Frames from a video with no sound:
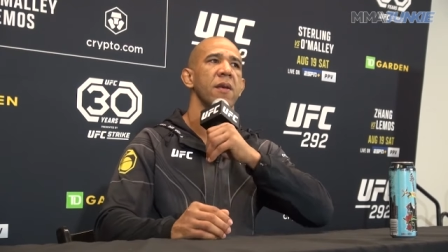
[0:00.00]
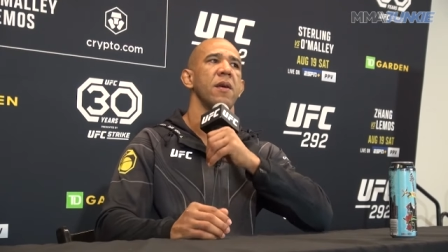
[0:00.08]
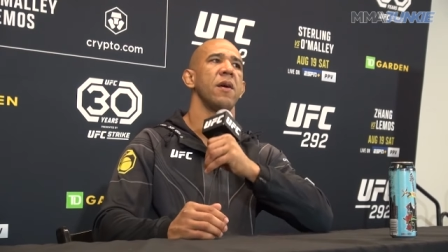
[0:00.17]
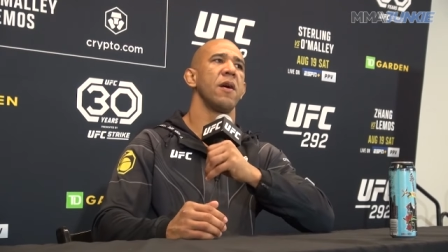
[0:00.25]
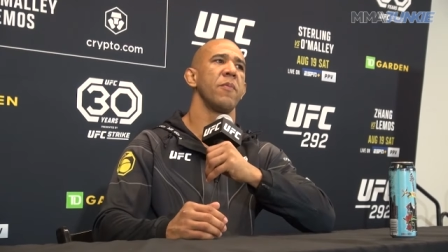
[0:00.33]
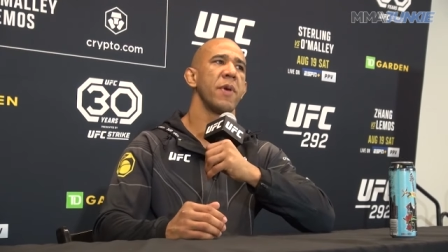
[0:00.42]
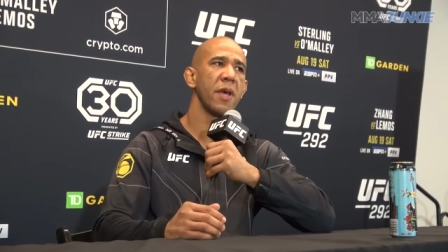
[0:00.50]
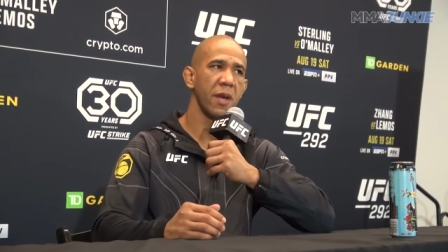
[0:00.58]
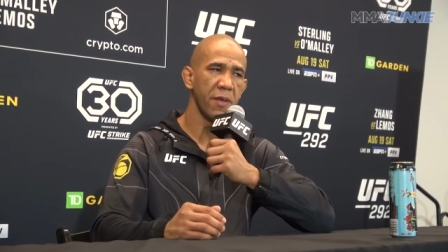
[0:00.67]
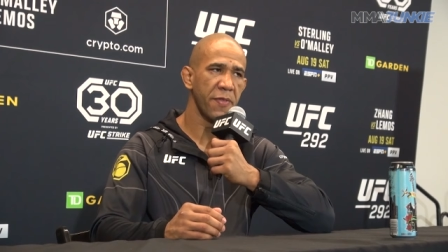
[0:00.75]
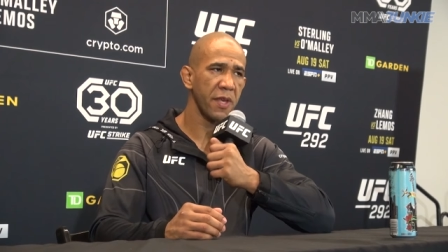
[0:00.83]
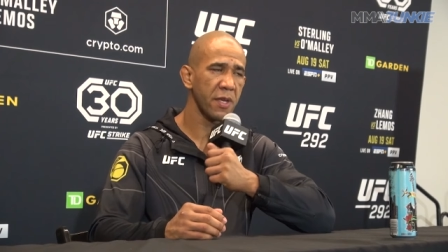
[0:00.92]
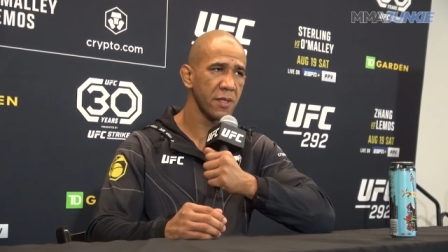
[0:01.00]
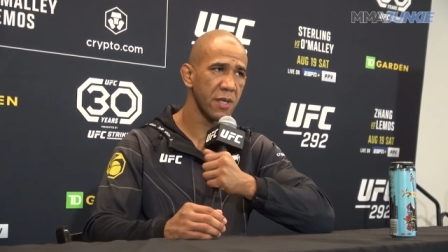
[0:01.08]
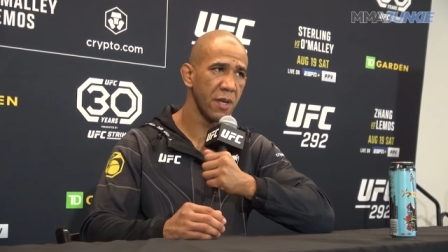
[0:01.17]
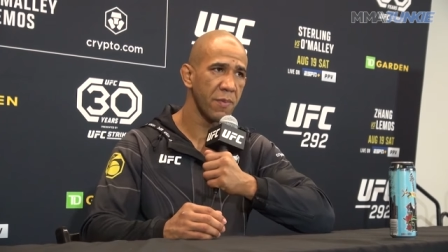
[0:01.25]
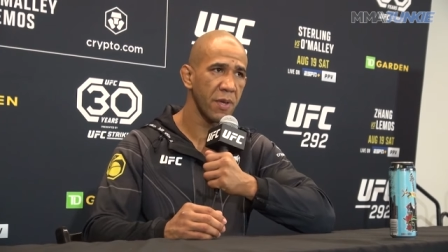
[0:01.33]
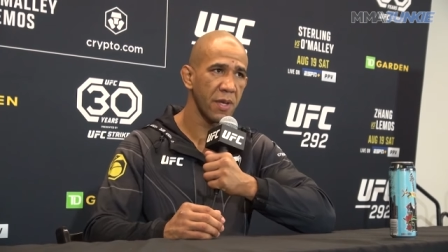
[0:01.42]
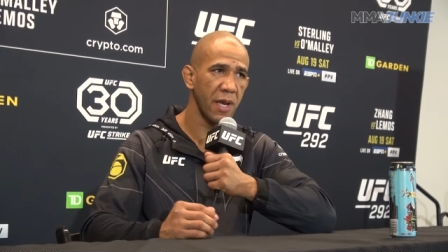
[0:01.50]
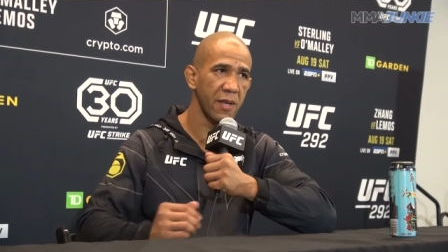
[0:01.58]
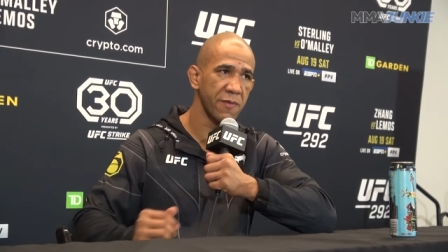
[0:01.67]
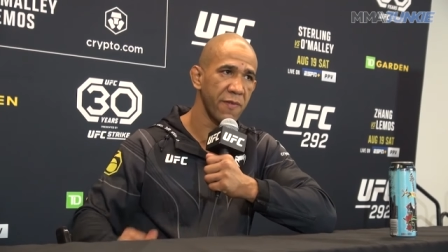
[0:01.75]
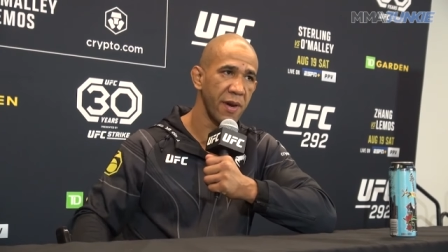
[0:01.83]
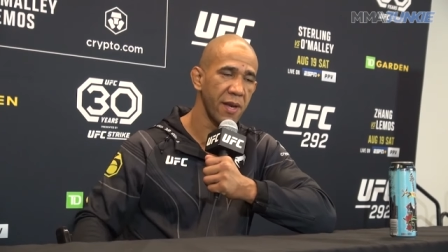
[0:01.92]
Oh, man, I think it's going to be a
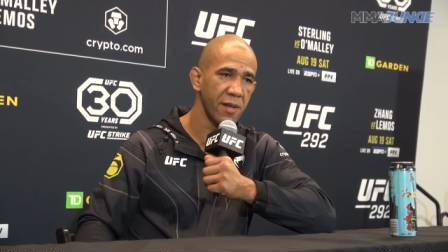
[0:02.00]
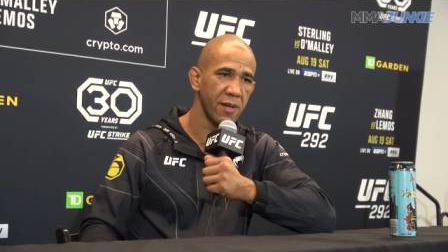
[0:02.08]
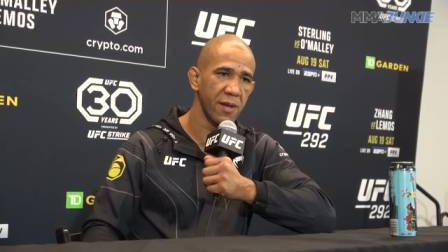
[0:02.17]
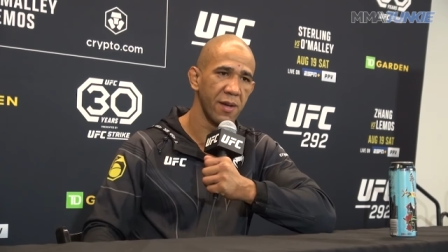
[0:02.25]
nice fight.